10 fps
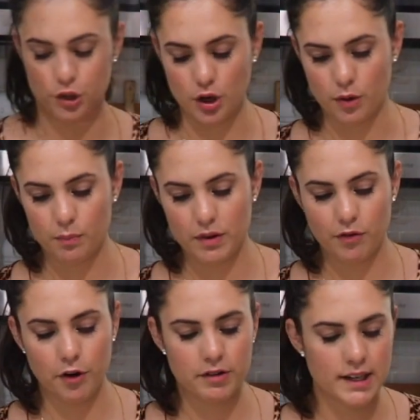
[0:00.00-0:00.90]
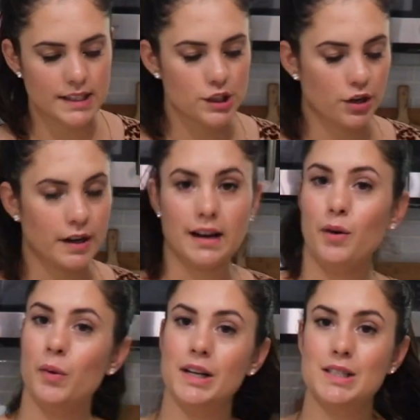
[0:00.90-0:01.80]
So before we get started,
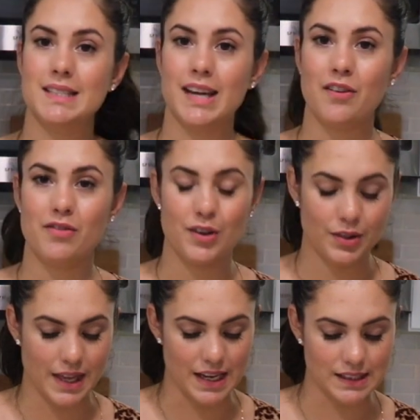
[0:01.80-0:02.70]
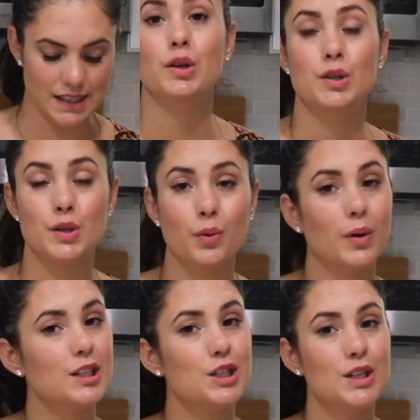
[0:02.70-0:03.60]
I wanted to say a few things. You do
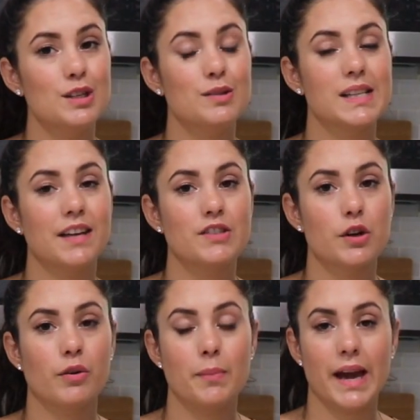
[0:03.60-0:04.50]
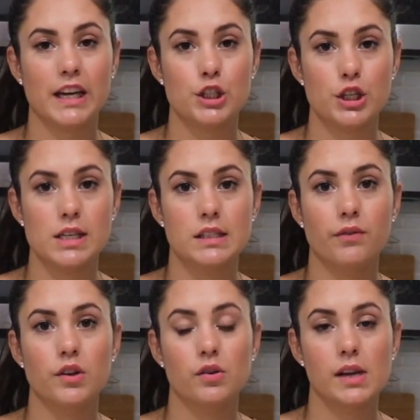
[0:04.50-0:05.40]
want to use leftover mac and cheese
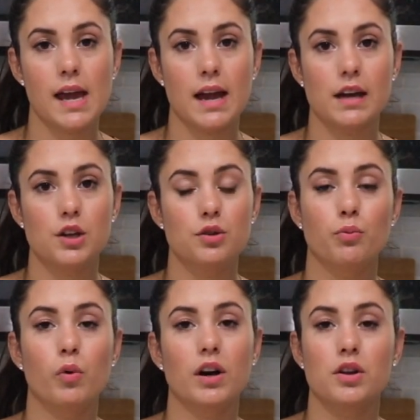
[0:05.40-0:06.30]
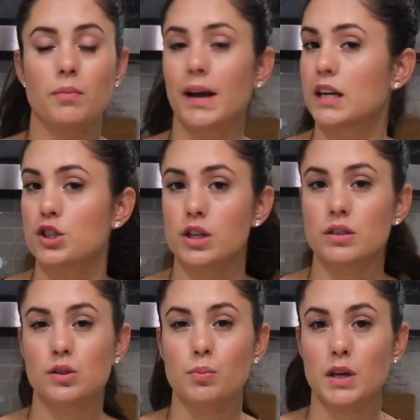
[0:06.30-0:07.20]
if you can. You want your mac and
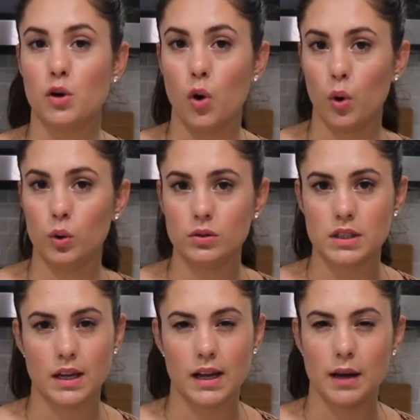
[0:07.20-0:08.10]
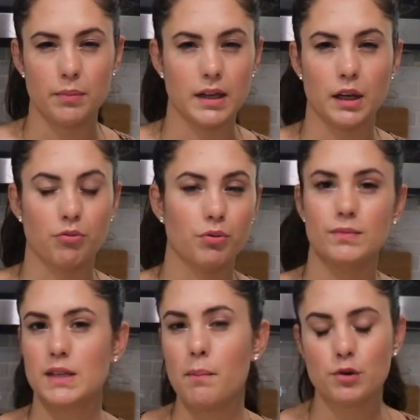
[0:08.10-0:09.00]
cheese to be cold. It cannot be like
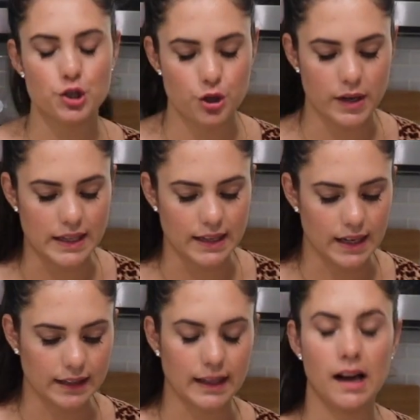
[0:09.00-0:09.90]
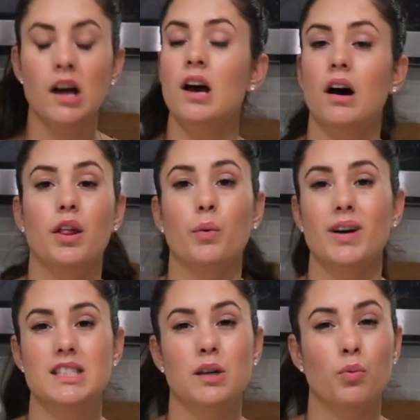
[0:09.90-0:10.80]
room temperature or anything like that,
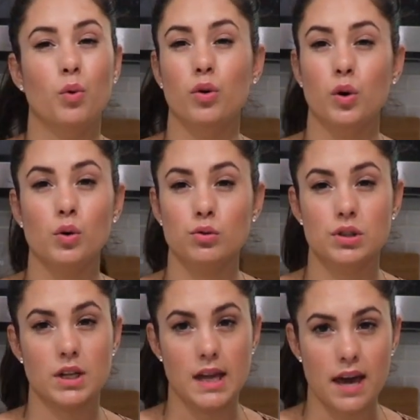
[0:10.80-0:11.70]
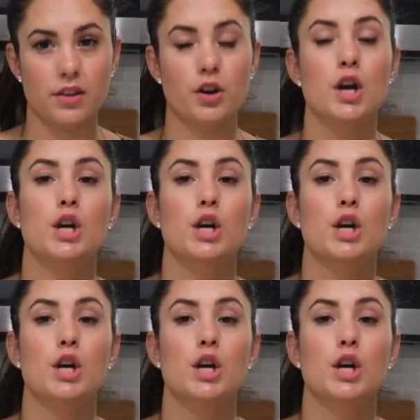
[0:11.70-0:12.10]
otherwise it won't hold together.